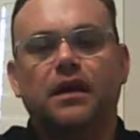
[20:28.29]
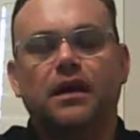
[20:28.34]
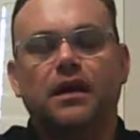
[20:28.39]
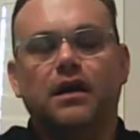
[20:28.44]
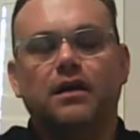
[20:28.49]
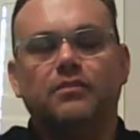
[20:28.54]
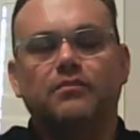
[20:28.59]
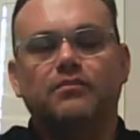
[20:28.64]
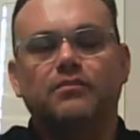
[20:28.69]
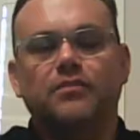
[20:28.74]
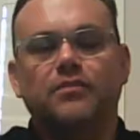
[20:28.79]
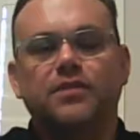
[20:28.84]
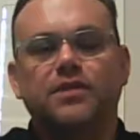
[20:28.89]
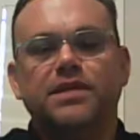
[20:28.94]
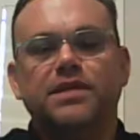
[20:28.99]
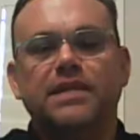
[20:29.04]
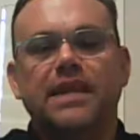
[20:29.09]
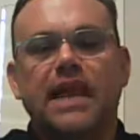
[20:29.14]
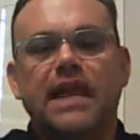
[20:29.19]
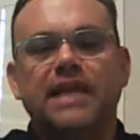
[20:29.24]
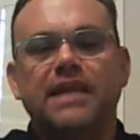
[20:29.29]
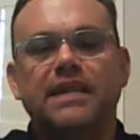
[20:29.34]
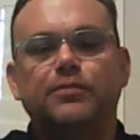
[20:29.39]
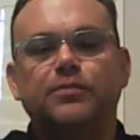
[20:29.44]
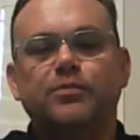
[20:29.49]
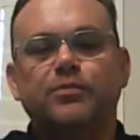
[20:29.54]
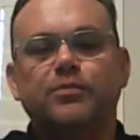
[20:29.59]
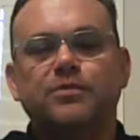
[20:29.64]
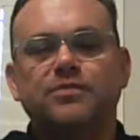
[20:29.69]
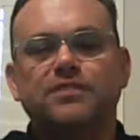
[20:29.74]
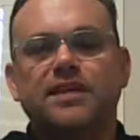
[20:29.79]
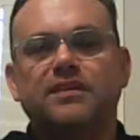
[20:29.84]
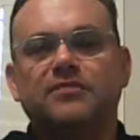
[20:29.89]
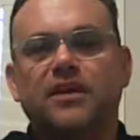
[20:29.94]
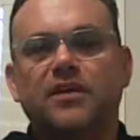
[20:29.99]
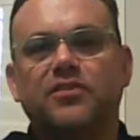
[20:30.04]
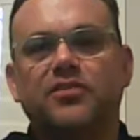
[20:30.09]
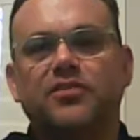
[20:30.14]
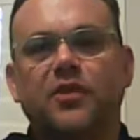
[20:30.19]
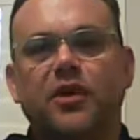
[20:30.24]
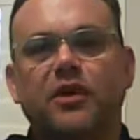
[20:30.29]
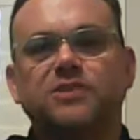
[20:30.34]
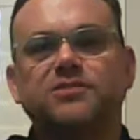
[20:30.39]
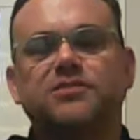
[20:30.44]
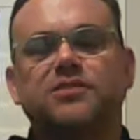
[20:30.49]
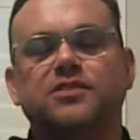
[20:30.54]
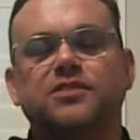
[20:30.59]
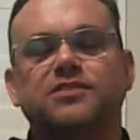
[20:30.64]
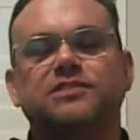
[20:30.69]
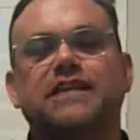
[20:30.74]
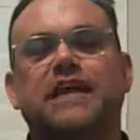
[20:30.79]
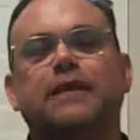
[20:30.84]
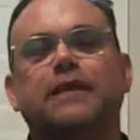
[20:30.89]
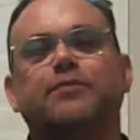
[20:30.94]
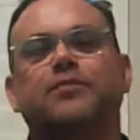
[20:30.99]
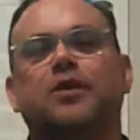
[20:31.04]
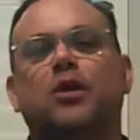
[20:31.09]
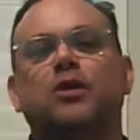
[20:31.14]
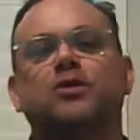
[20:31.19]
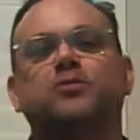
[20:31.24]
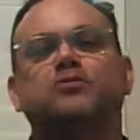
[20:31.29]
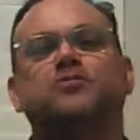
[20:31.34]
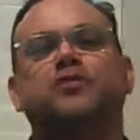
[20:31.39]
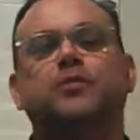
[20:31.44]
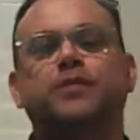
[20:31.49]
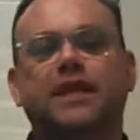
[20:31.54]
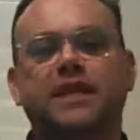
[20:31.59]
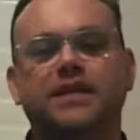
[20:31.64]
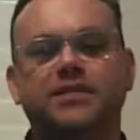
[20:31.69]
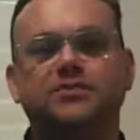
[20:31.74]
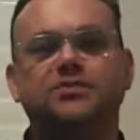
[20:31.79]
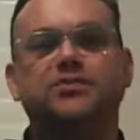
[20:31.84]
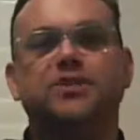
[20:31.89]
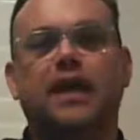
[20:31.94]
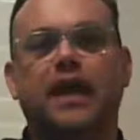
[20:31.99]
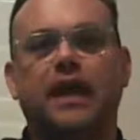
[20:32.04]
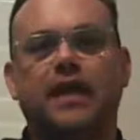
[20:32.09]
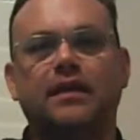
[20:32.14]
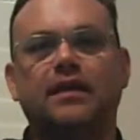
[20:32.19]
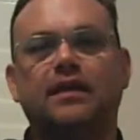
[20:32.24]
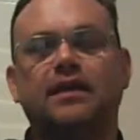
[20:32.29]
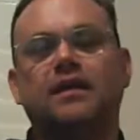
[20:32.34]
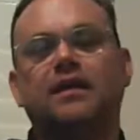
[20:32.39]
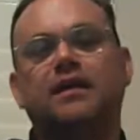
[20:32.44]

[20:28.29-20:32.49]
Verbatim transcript: um, 90% of our thoughts are the same thoughts from yesterday.